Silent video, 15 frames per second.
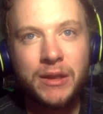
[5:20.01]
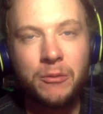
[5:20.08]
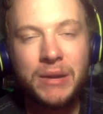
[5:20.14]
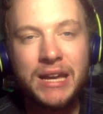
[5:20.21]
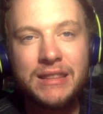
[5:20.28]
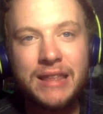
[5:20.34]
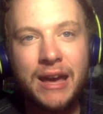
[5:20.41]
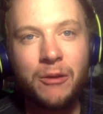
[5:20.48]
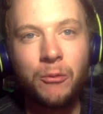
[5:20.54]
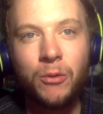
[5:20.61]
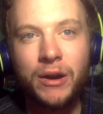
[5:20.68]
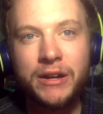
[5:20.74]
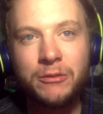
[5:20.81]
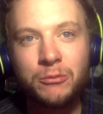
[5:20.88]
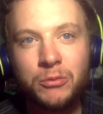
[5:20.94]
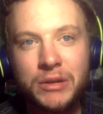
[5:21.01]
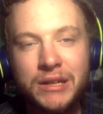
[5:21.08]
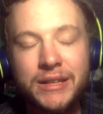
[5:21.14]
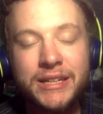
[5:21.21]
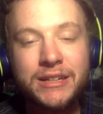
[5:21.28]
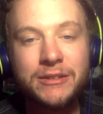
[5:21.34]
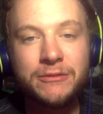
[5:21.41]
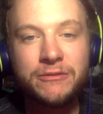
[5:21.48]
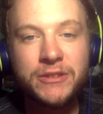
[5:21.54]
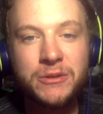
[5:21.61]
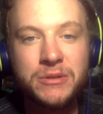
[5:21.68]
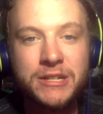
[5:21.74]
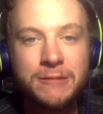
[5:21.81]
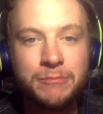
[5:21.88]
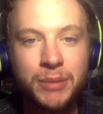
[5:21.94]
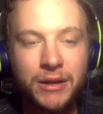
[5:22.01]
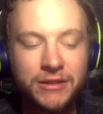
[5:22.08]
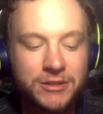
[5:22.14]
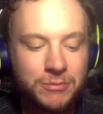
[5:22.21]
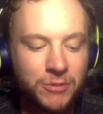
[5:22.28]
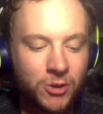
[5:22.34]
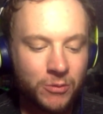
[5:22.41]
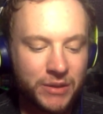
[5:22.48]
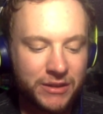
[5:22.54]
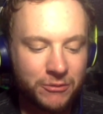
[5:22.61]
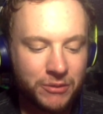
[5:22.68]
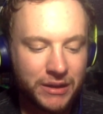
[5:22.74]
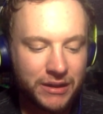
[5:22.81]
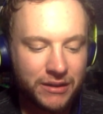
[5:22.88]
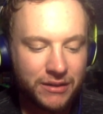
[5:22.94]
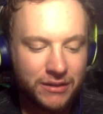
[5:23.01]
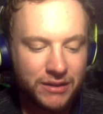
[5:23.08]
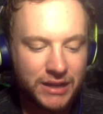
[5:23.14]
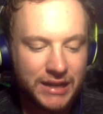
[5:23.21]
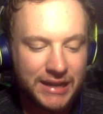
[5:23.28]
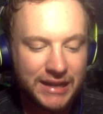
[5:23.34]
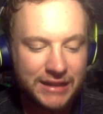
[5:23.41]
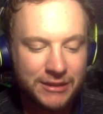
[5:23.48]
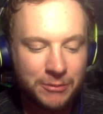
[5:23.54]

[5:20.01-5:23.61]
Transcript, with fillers: We had that one really confusing punt moment where uh,